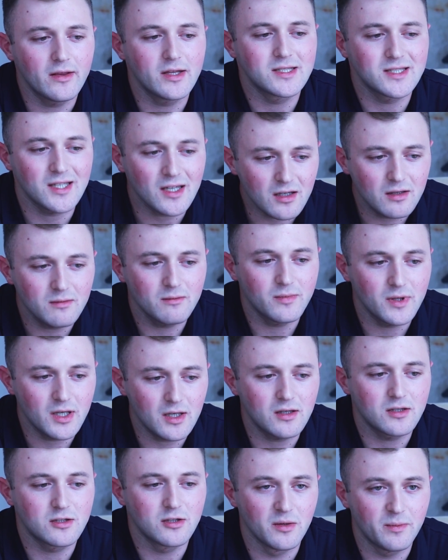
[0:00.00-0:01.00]
The second
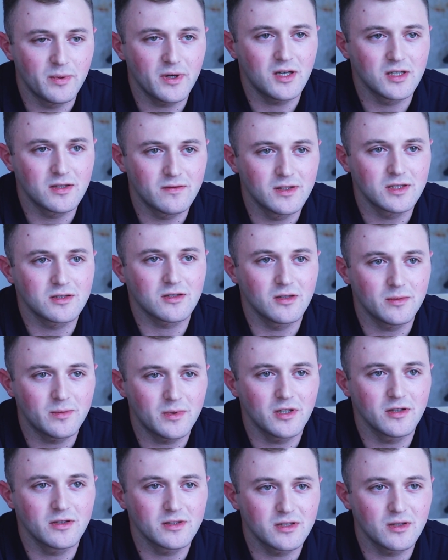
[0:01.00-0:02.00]
big topic is fiscal
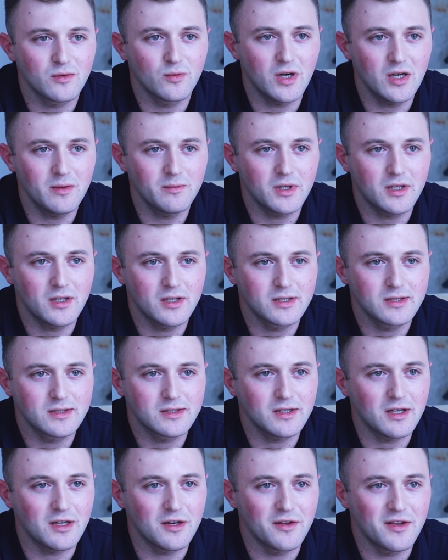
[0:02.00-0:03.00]
policy. Why?
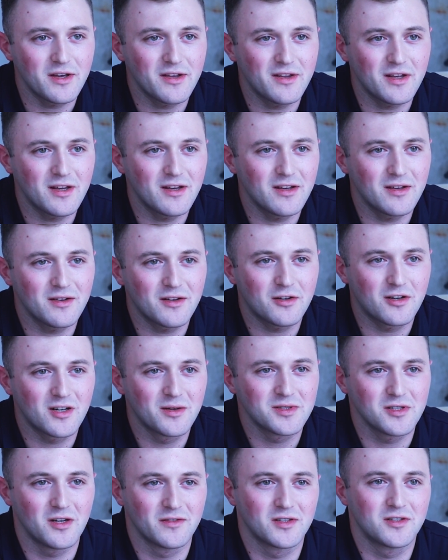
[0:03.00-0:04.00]
Because you know, the
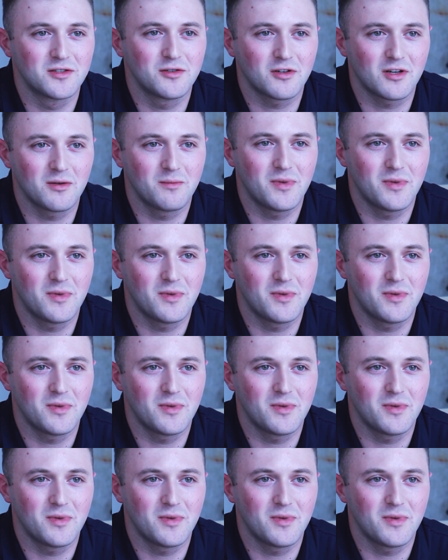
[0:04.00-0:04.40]
economists often talk